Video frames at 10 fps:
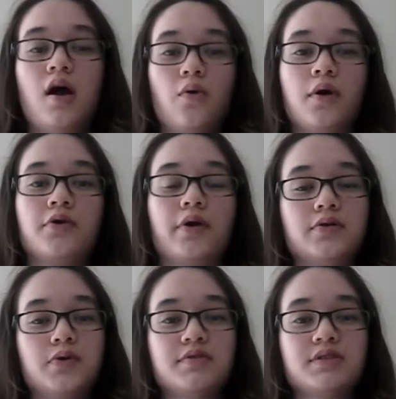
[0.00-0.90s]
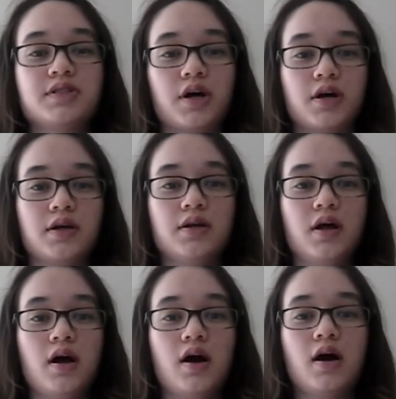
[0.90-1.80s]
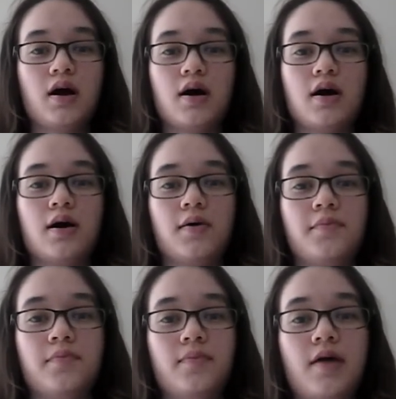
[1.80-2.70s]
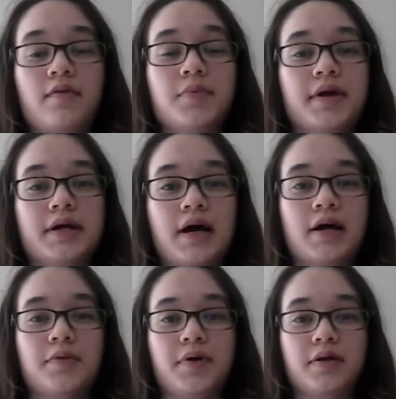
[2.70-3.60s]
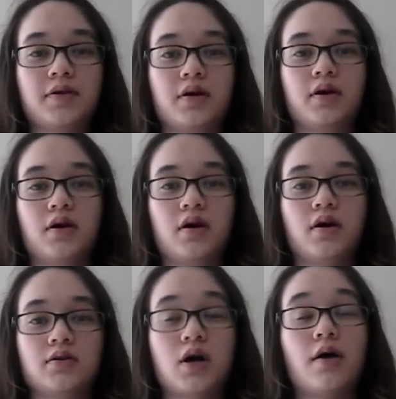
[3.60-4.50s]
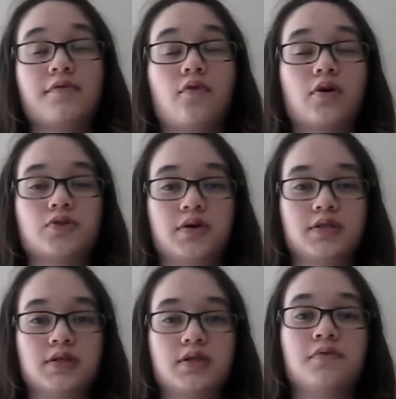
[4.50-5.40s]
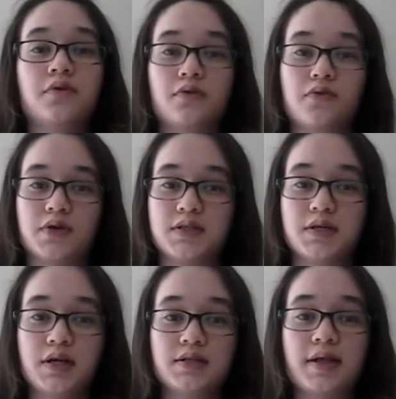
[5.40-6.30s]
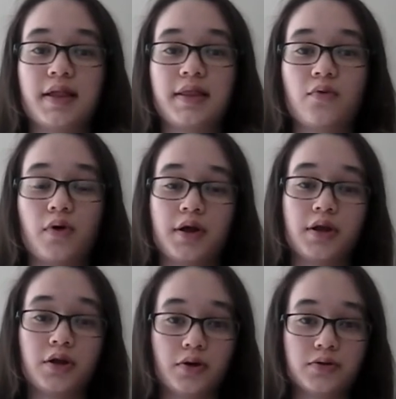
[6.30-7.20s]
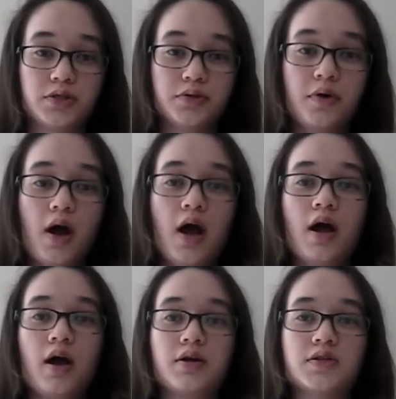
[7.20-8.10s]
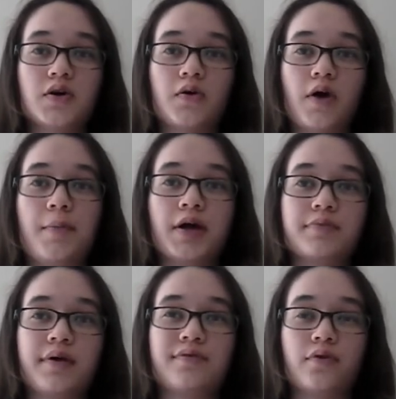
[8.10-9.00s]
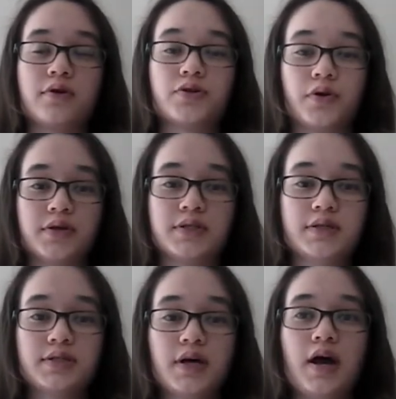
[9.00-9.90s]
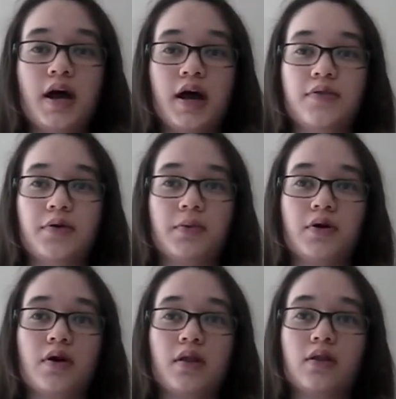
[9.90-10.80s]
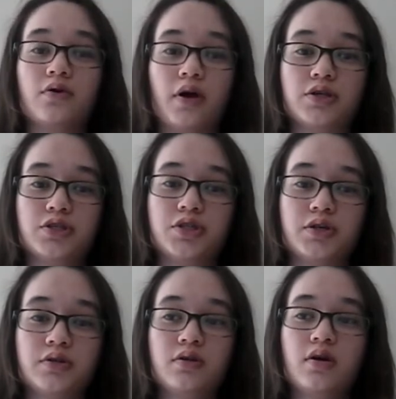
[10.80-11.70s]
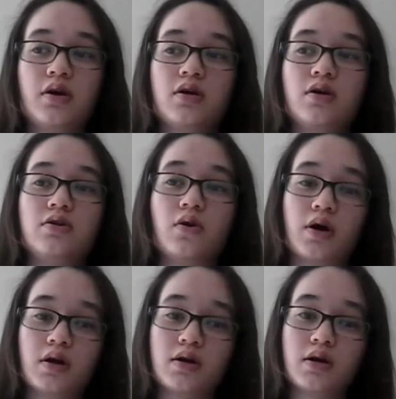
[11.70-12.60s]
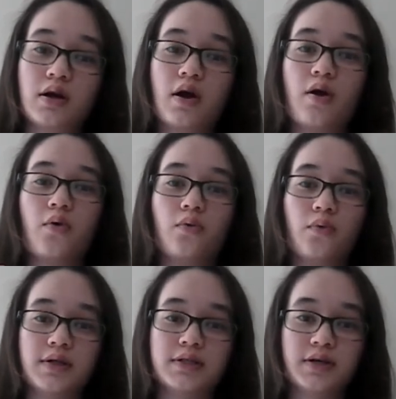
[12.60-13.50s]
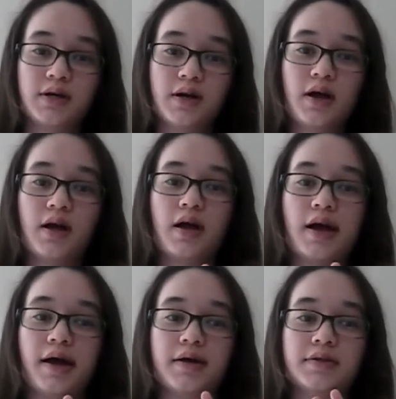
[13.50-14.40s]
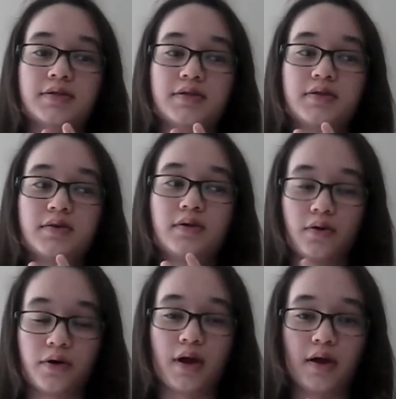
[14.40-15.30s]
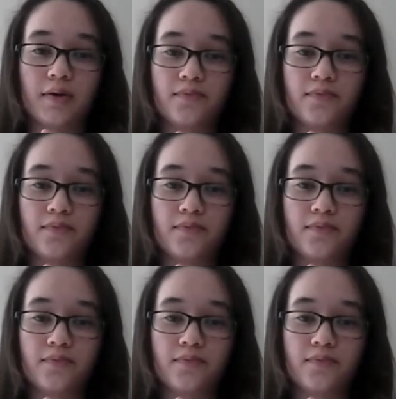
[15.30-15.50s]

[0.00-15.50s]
When grade 12 started, um, everybody had to pick their top four choices of universities that they wanted to go to. So I picked my four choices, and they were Laurentian, York, Windsor, and Laurier.